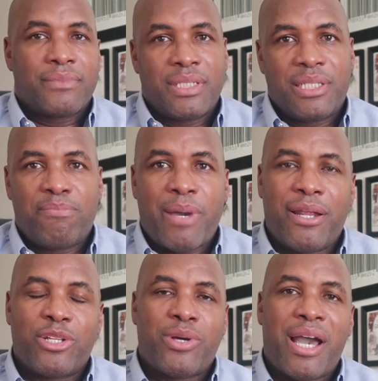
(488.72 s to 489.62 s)
it's
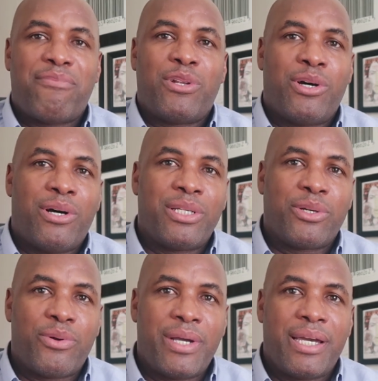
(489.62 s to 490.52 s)
better to have a law
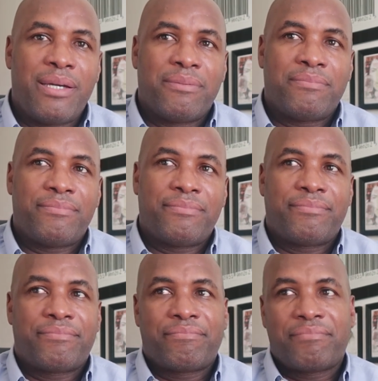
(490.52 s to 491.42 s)
degree
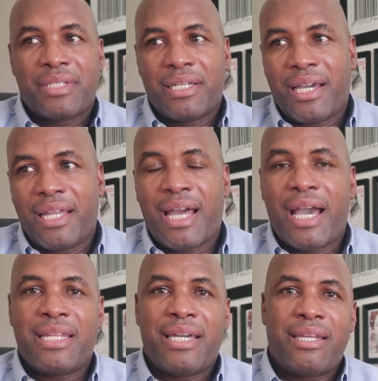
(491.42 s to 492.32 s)
and
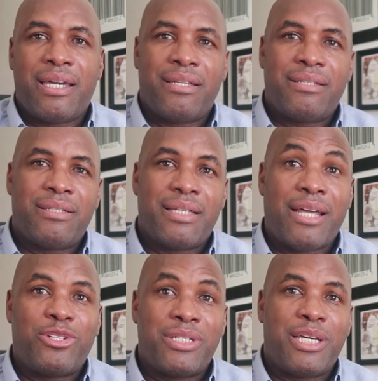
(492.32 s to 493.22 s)
not need it
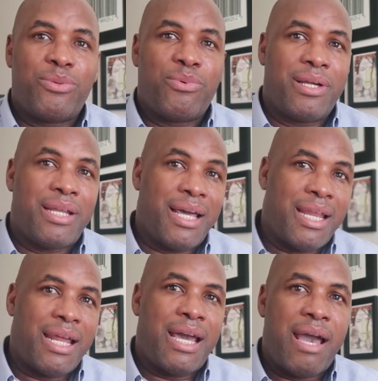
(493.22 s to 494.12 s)
than to need one and
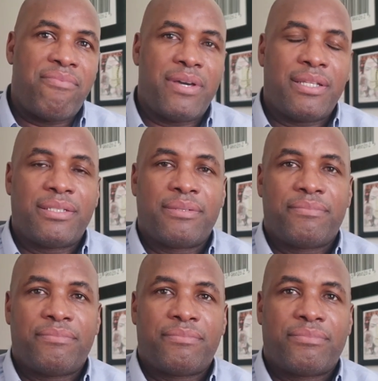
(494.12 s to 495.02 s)
not have it.
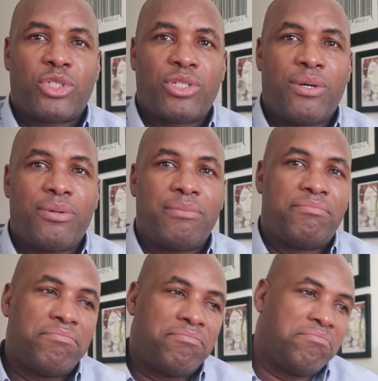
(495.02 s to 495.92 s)
So
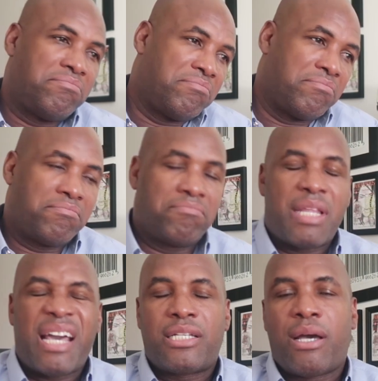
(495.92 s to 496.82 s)

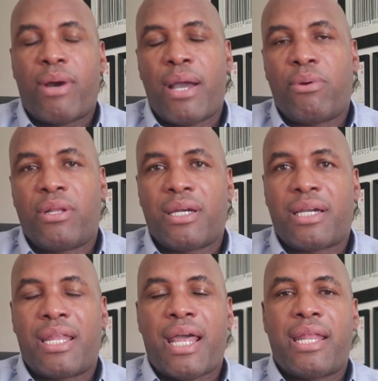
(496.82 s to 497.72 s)
that's how I would
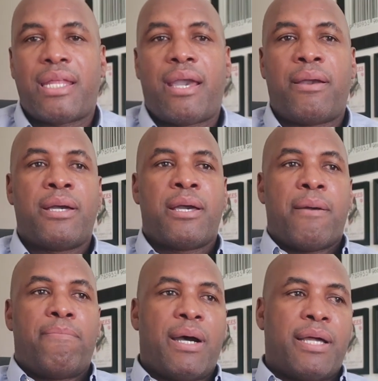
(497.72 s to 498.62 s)
look at that there.
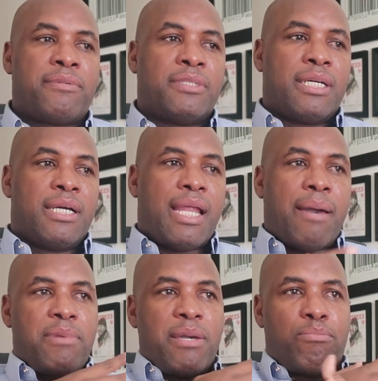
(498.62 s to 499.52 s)
But
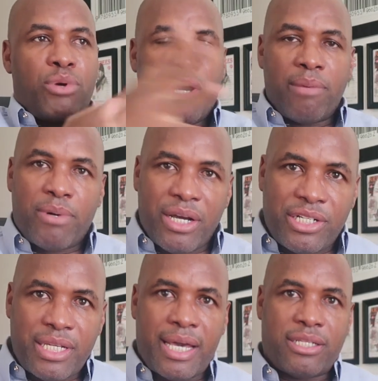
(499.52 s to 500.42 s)
let me broad
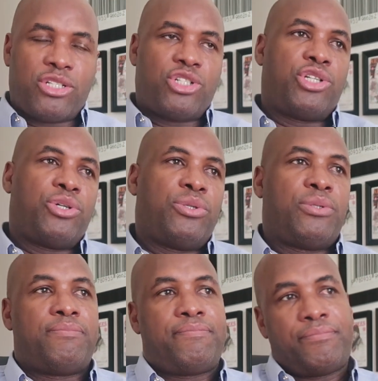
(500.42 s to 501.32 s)
brush this
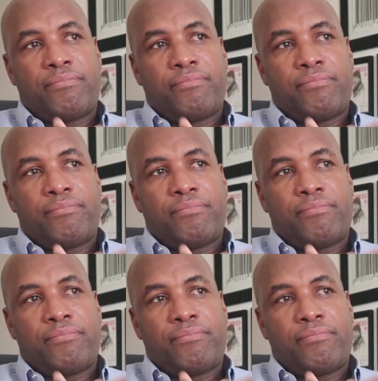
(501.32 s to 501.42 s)
to